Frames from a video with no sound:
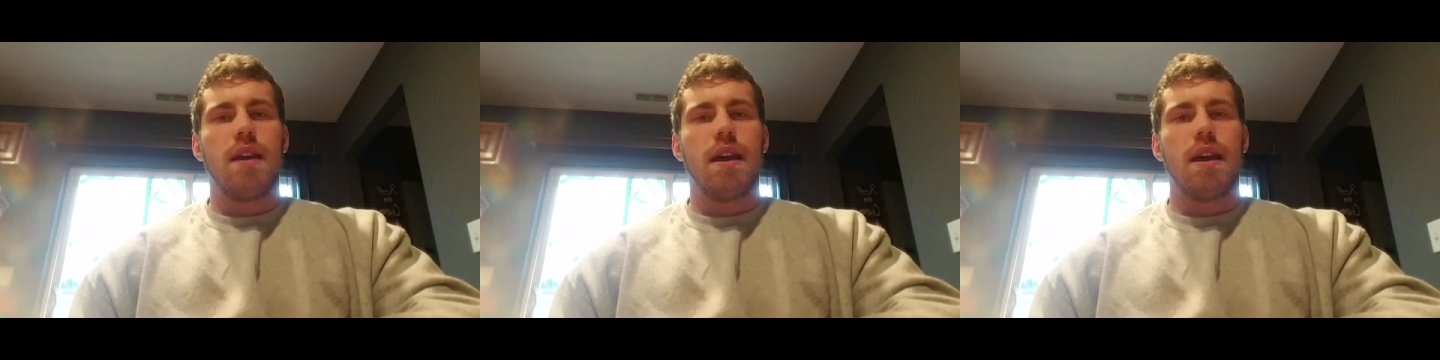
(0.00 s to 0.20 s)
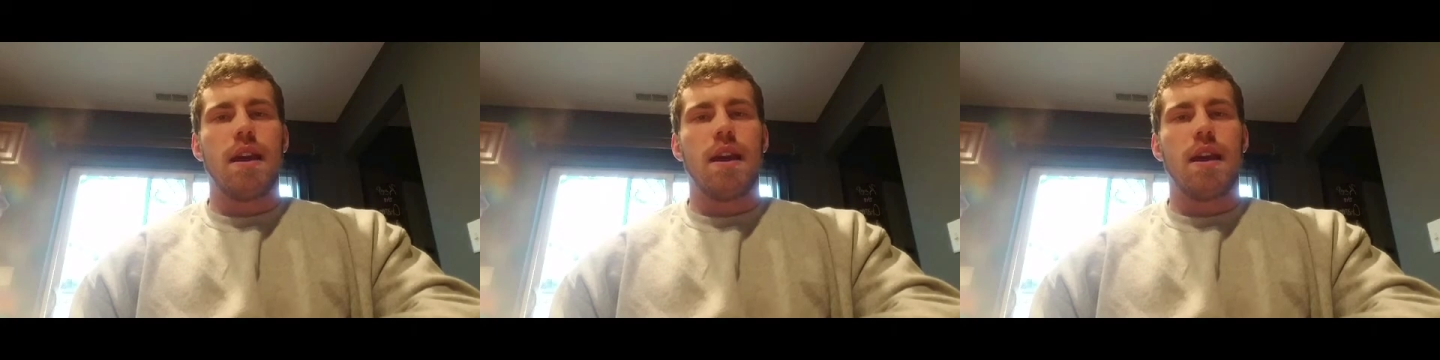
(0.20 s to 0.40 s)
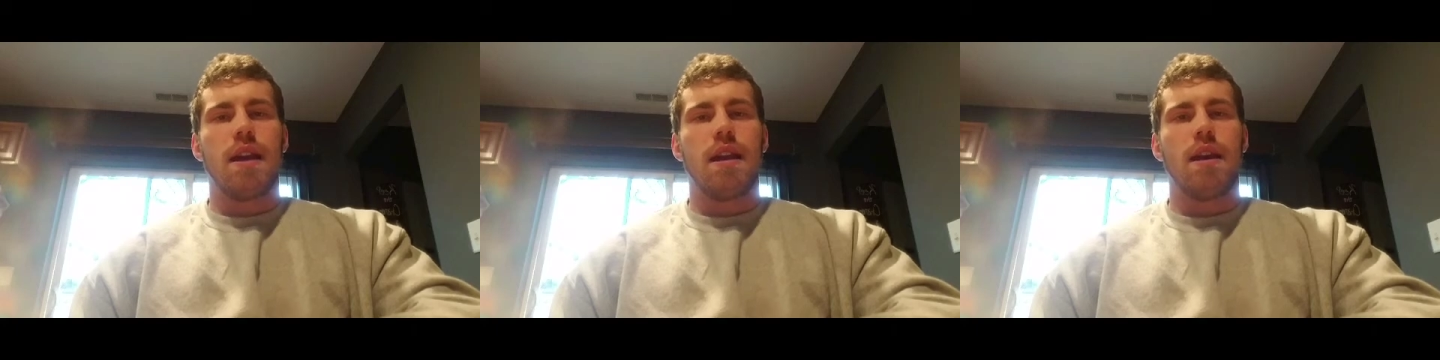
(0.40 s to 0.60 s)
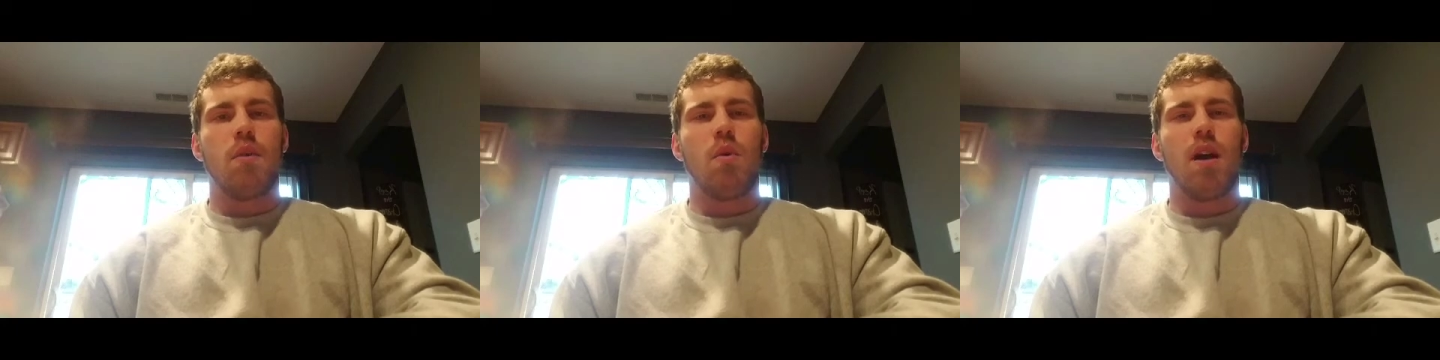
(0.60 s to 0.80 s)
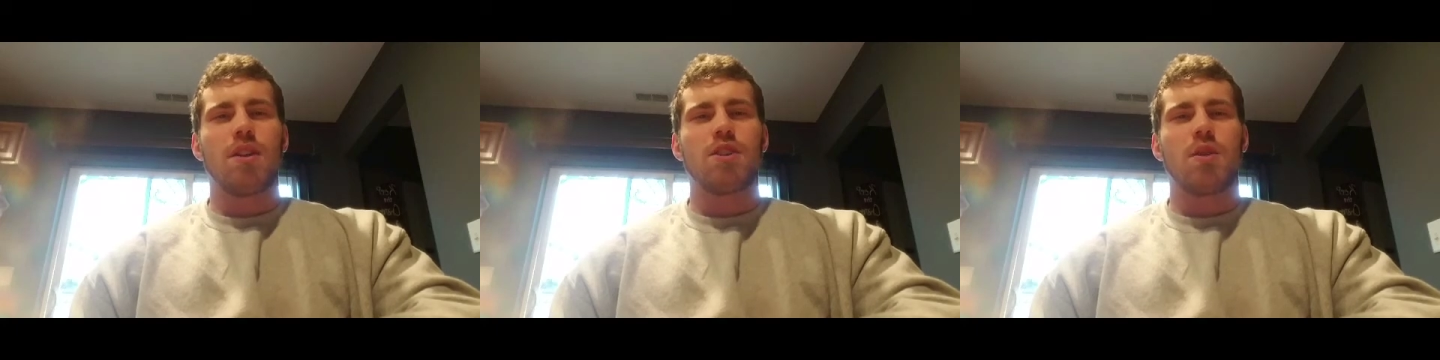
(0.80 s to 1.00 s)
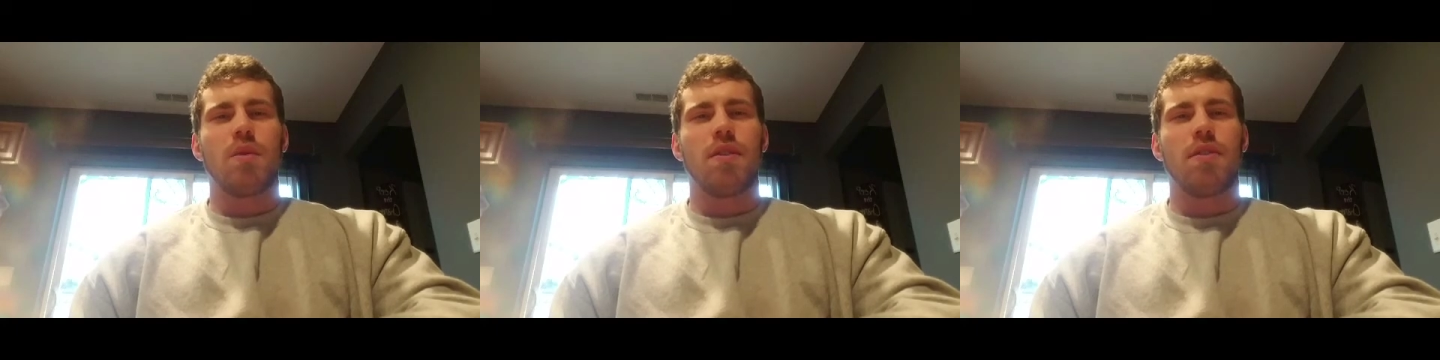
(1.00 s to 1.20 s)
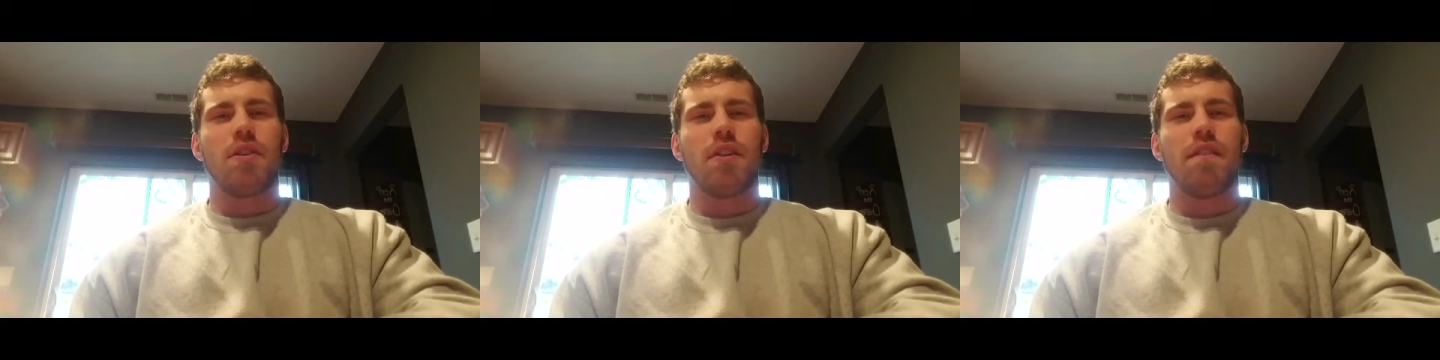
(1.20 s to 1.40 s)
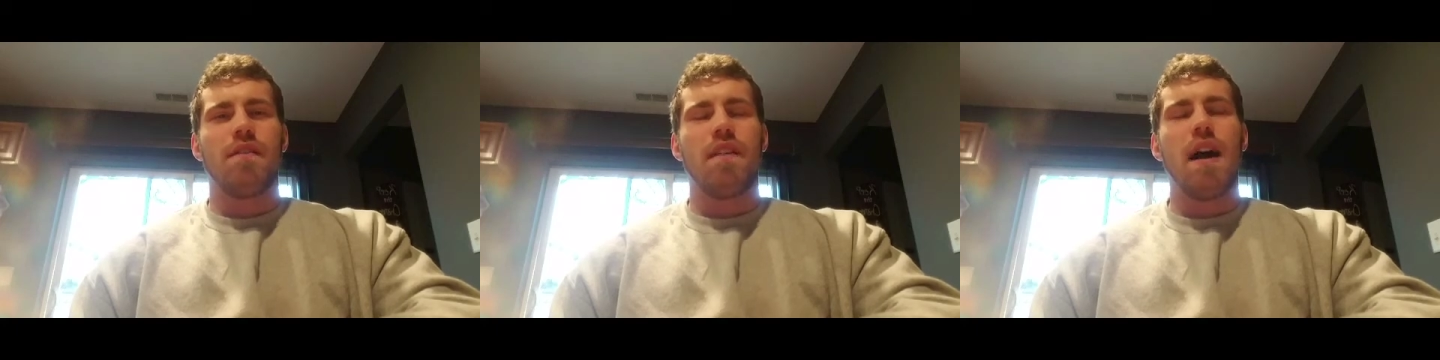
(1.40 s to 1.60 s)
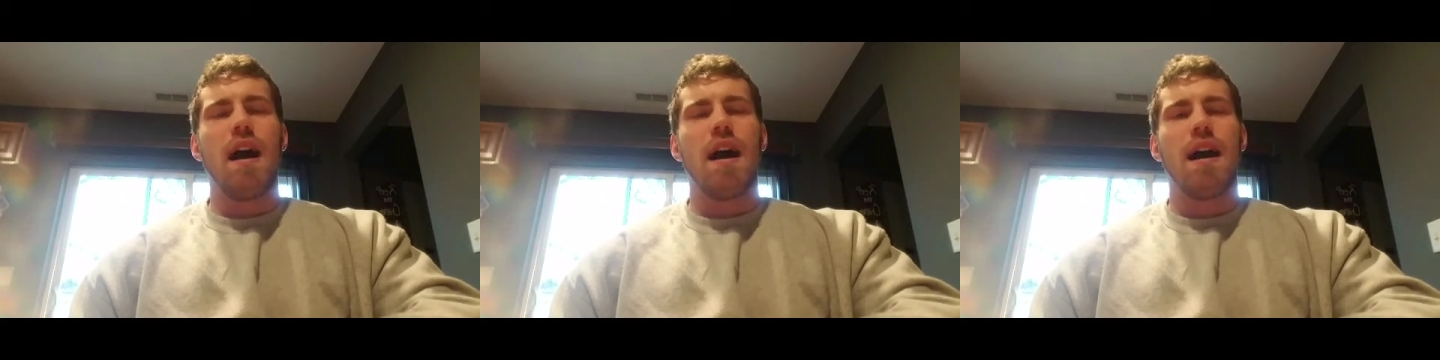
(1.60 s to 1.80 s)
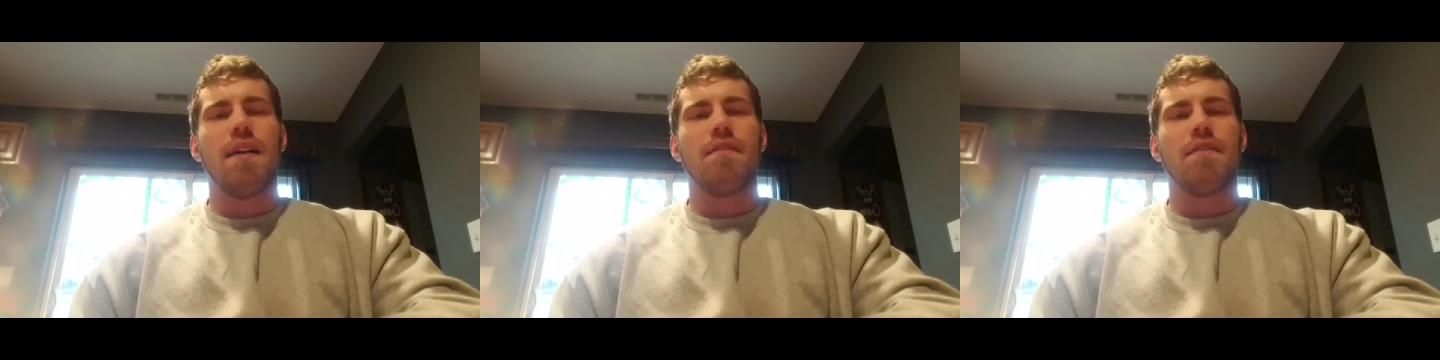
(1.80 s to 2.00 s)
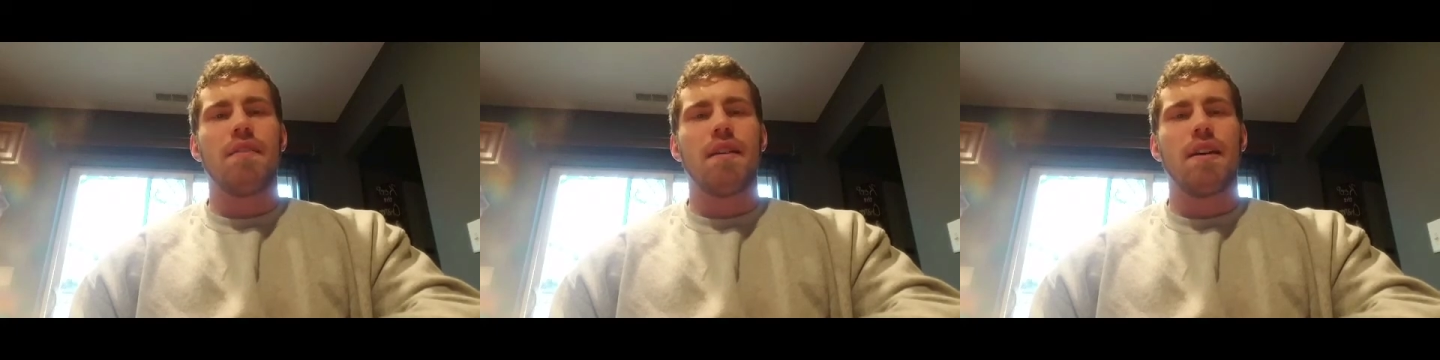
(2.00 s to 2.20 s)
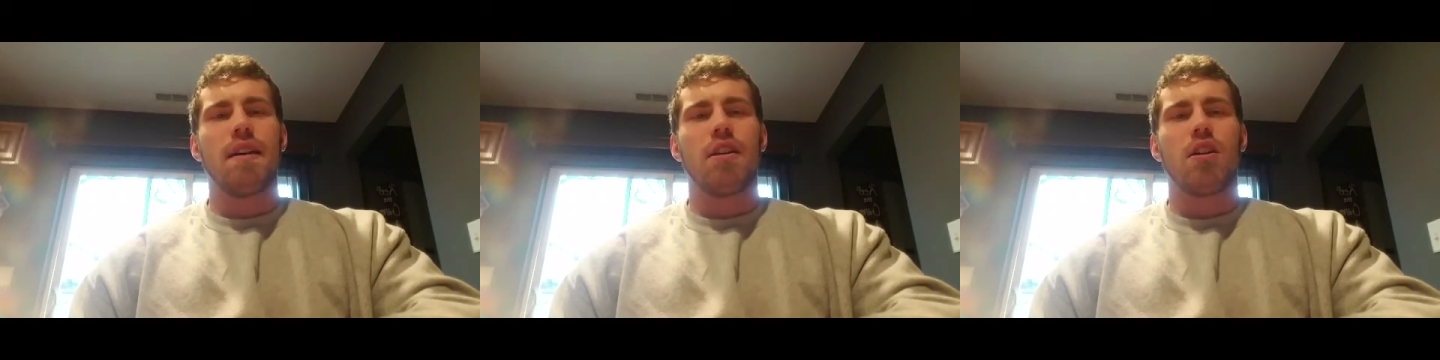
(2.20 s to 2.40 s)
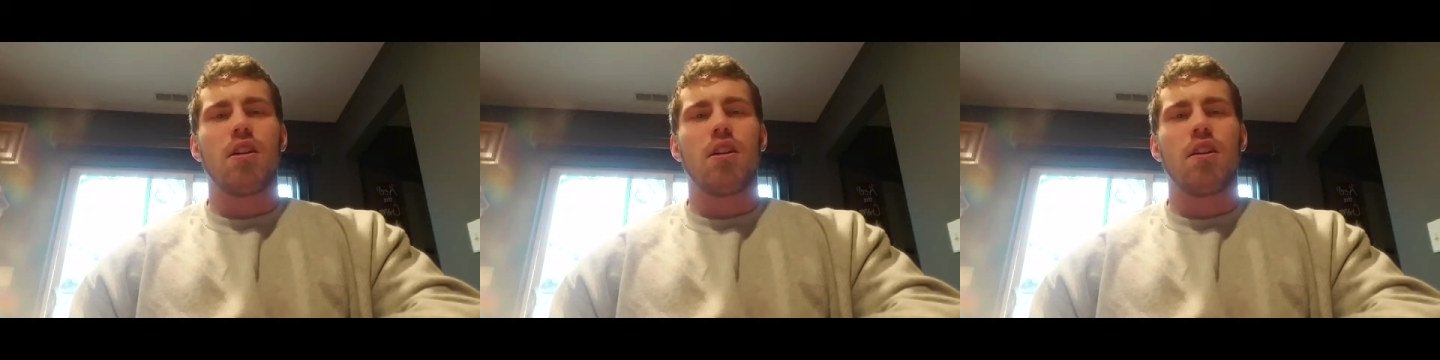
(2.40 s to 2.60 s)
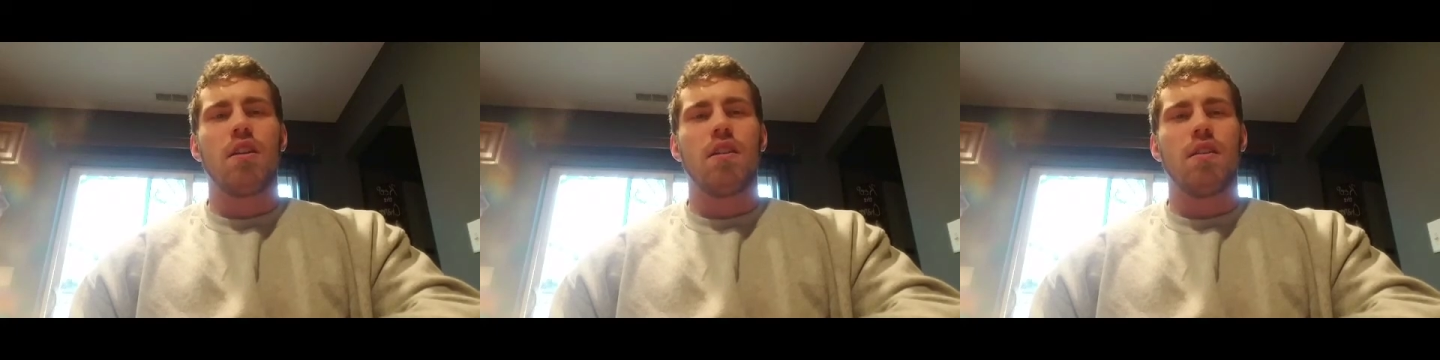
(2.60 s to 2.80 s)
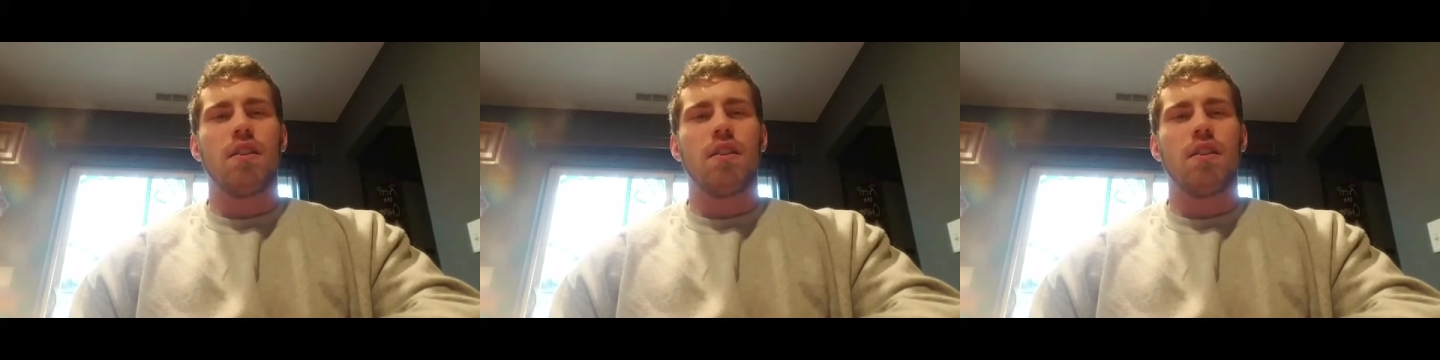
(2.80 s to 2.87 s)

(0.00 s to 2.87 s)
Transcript: and I watch her 135, and her,